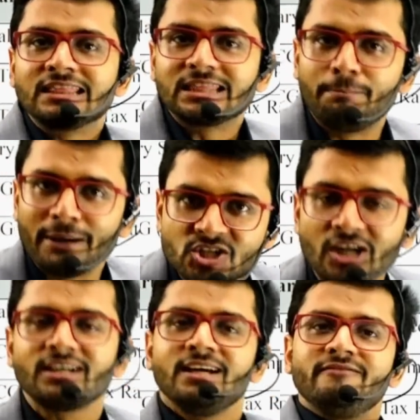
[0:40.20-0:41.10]
the
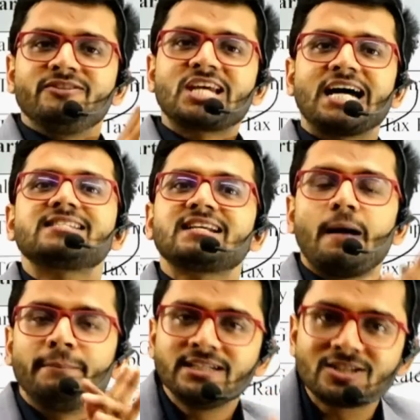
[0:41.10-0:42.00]
budget which has
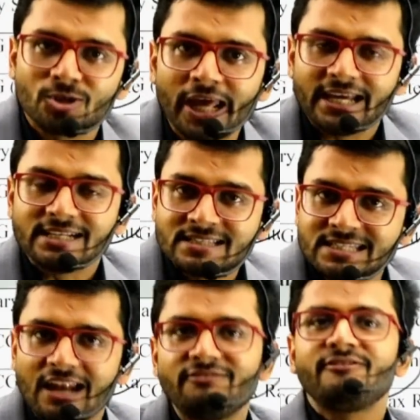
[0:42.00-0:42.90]
come in today
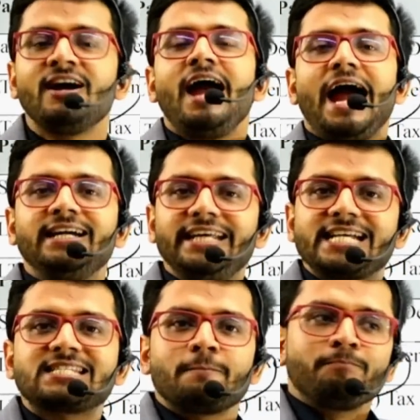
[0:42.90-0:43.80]
itself. And
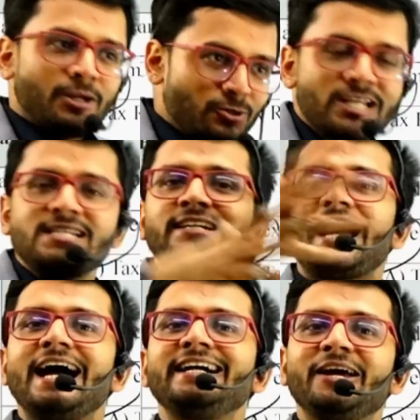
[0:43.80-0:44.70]
yes, today's
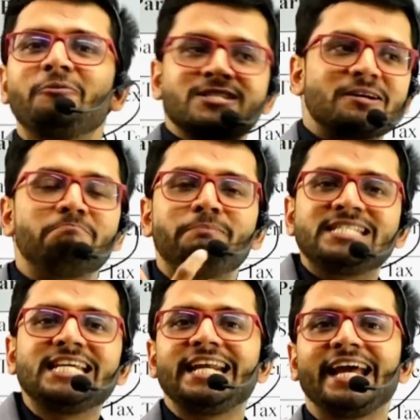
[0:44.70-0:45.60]
entire day was a
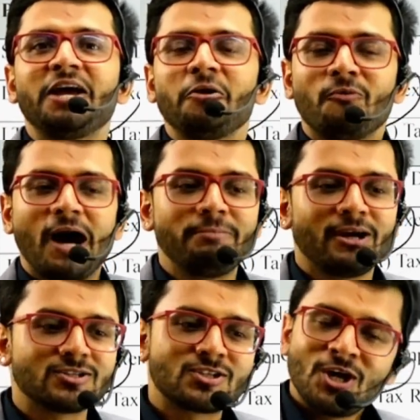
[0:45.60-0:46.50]
busy day. Why?
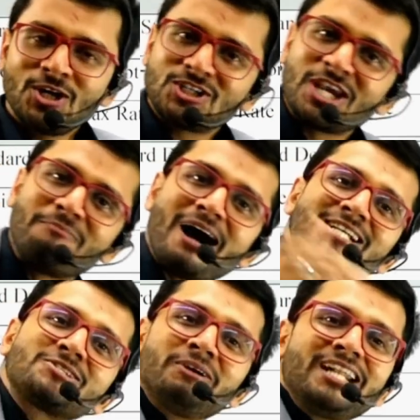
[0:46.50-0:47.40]
Because share
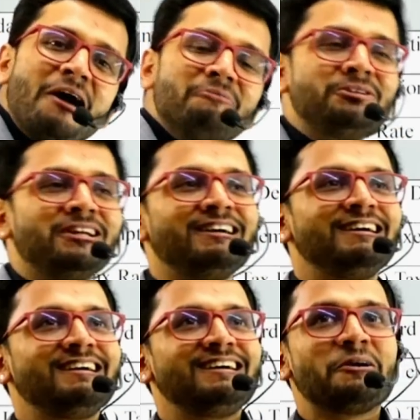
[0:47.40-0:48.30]
markets were down,
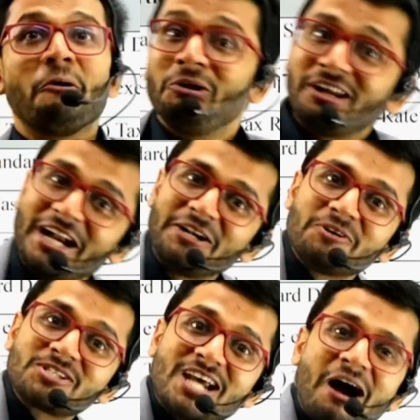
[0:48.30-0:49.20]
gold rate
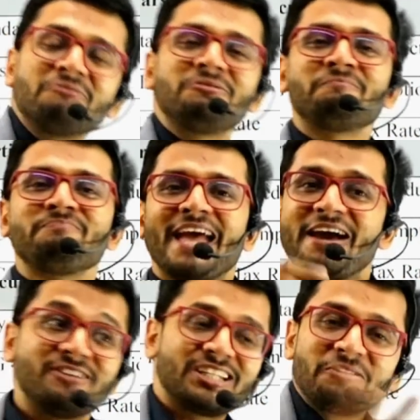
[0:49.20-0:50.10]
was down,
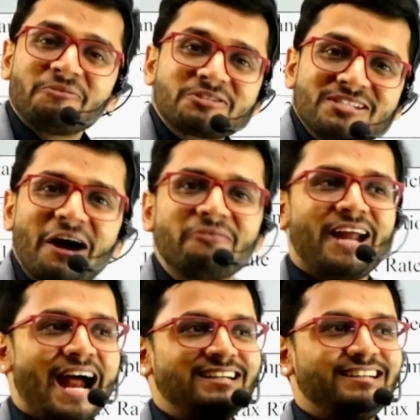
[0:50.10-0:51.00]
everything was
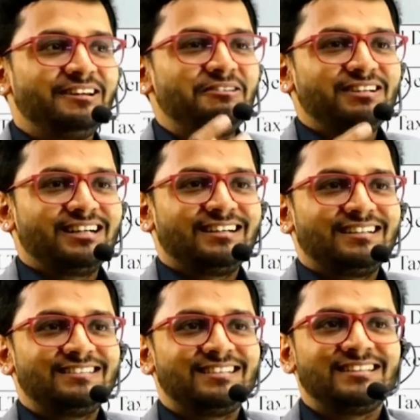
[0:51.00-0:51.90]
down, and
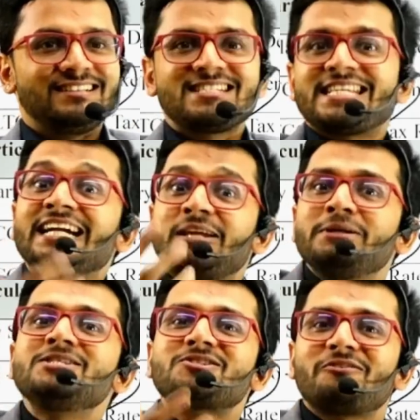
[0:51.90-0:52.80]
the
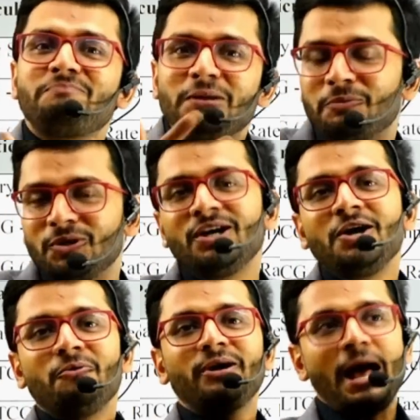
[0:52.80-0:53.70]
sentiments of people
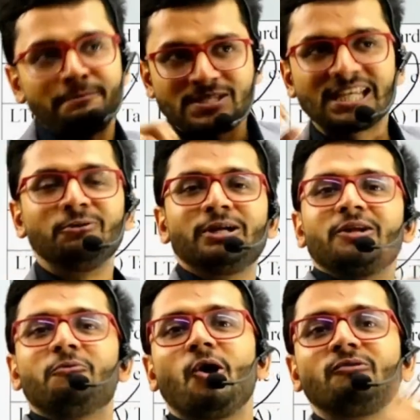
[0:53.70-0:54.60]
were absolutely
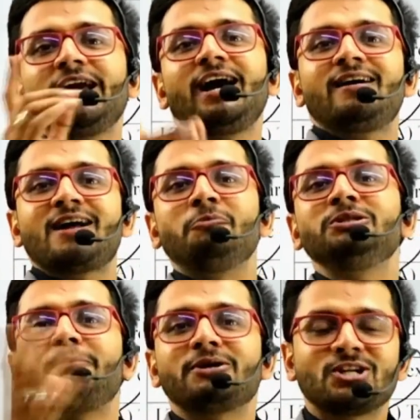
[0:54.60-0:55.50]
revolving
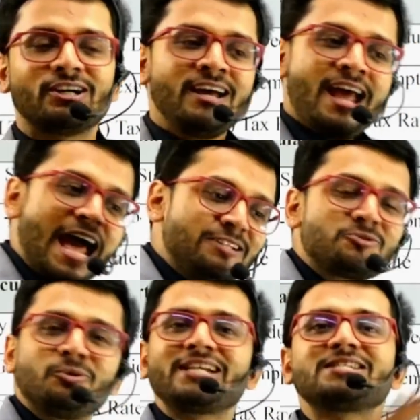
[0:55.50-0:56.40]
around the budget. And
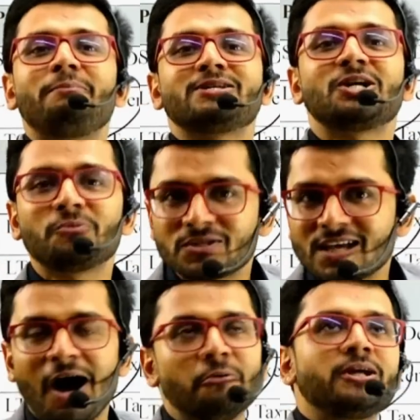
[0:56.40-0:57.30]
soon as the budget
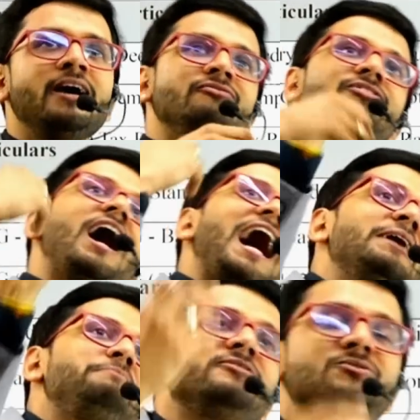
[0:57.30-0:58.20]
was out, the hype